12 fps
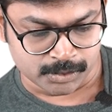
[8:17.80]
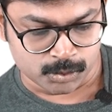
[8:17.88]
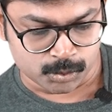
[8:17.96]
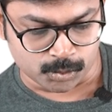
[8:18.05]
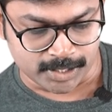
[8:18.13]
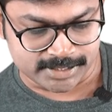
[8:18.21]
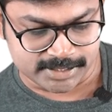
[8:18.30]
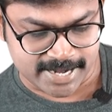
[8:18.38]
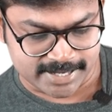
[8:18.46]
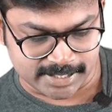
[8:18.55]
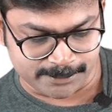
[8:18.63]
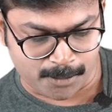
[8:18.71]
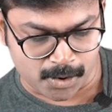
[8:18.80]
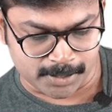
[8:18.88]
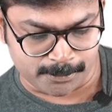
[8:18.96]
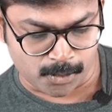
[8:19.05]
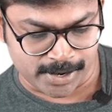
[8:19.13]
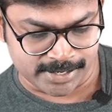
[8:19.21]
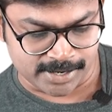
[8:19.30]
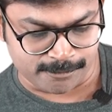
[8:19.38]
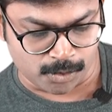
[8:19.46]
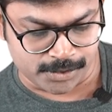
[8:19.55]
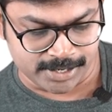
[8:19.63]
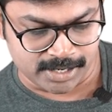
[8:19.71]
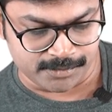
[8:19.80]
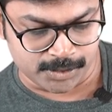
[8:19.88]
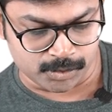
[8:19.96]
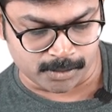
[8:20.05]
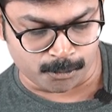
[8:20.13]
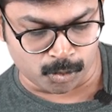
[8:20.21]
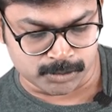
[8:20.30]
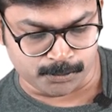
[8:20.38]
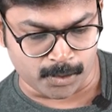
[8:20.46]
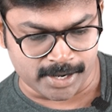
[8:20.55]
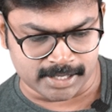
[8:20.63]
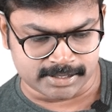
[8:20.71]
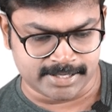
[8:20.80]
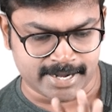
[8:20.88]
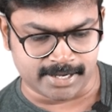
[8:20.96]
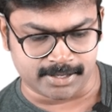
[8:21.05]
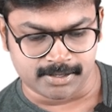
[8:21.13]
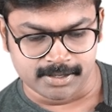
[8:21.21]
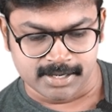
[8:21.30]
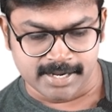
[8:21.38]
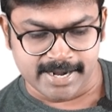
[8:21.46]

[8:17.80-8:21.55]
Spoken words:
So let's take the important point. I've already given you the most point. Let's take in.